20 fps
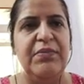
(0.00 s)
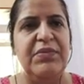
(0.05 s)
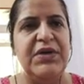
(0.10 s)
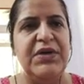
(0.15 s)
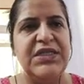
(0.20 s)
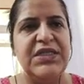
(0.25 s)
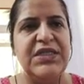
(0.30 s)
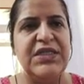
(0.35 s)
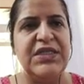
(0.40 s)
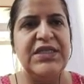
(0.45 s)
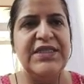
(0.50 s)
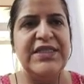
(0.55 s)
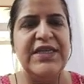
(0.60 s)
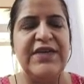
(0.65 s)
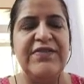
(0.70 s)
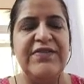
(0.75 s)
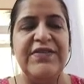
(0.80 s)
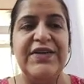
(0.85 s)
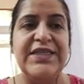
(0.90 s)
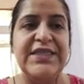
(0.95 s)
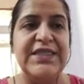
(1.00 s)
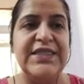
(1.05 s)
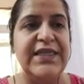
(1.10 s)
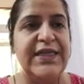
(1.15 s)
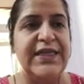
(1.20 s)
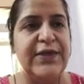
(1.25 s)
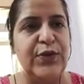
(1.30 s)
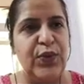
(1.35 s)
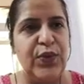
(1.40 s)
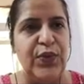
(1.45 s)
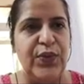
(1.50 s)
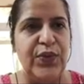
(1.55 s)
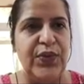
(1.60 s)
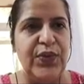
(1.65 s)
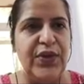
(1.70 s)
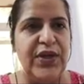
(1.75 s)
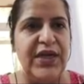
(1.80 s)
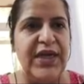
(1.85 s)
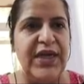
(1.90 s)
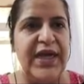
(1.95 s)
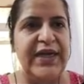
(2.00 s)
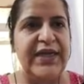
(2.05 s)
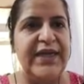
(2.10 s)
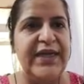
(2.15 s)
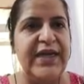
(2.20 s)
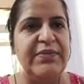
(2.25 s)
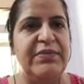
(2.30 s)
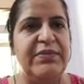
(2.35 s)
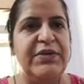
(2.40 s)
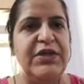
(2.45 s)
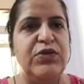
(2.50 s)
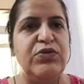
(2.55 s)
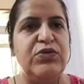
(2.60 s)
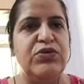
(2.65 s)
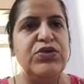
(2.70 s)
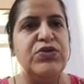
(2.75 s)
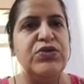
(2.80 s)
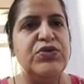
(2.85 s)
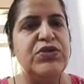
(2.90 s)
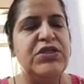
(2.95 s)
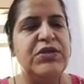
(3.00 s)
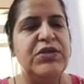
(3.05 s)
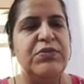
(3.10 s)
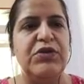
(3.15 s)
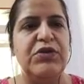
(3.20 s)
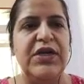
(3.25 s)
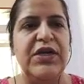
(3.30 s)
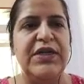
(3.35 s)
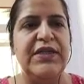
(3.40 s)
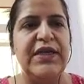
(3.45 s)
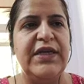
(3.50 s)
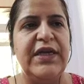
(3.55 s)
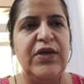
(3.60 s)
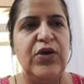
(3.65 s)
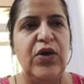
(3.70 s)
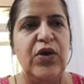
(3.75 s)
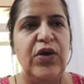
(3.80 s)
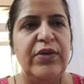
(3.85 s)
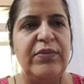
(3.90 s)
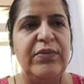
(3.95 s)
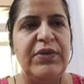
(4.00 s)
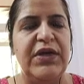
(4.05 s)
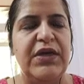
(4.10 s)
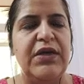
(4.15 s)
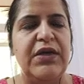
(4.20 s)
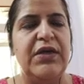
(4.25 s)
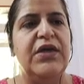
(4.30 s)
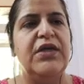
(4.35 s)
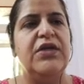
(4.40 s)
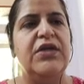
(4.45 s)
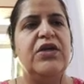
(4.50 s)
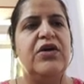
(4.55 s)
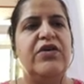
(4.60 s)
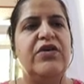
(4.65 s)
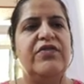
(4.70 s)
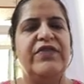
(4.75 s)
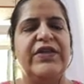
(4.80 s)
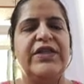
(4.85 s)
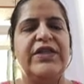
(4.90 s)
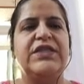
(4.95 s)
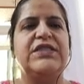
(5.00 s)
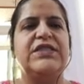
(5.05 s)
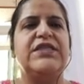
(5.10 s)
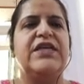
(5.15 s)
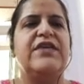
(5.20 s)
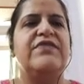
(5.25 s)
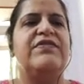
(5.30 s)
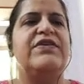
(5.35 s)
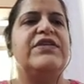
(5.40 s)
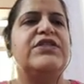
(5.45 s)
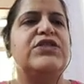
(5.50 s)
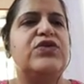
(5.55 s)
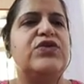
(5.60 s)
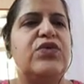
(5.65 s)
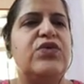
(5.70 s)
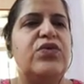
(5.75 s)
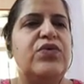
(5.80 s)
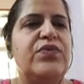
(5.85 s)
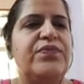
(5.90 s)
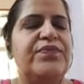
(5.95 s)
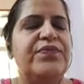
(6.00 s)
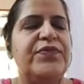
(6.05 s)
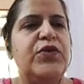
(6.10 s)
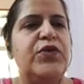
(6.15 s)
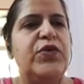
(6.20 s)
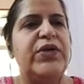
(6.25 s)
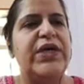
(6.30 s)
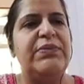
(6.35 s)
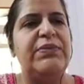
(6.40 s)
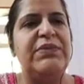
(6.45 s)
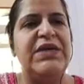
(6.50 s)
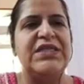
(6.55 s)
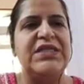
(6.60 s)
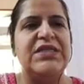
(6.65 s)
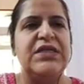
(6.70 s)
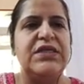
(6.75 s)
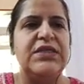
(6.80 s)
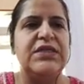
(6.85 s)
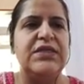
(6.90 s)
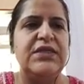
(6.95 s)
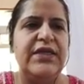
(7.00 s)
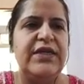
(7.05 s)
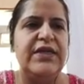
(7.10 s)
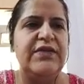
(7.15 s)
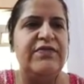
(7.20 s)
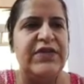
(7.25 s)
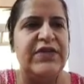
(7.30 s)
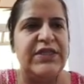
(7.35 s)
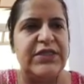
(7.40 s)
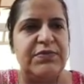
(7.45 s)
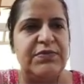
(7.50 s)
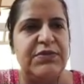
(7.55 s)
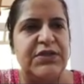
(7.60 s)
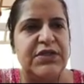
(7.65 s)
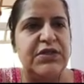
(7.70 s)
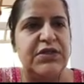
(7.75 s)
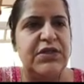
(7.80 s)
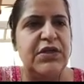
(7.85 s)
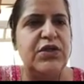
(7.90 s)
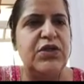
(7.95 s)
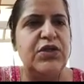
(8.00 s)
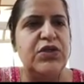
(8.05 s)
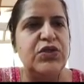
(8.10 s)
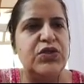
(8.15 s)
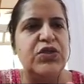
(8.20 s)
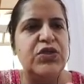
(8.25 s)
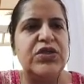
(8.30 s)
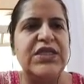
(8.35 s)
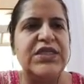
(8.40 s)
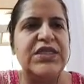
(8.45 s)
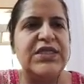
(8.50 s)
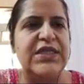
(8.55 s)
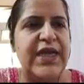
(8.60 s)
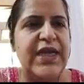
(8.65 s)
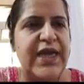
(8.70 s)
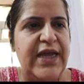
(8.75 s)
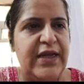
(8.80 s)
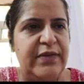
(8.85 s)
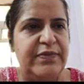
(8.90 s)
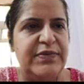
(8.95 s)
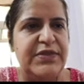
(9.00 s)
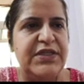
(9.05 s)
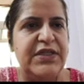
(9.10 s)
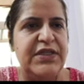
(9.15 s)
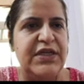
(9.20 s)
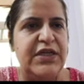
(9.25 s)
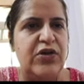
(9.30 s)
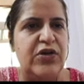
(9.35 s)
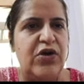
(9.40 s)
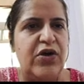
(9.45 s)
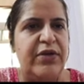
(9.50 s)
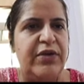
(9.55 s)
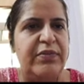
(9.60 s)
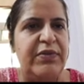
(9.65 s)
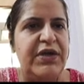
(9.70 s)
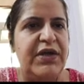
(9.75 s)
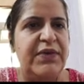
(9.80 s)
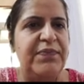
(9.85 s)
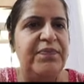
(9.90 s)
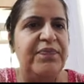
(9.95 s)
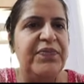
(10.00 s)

Personal savings grow and can be used to stimulate the economy. Now, if when the savings grow, you can make certain investments. So this helps the economy.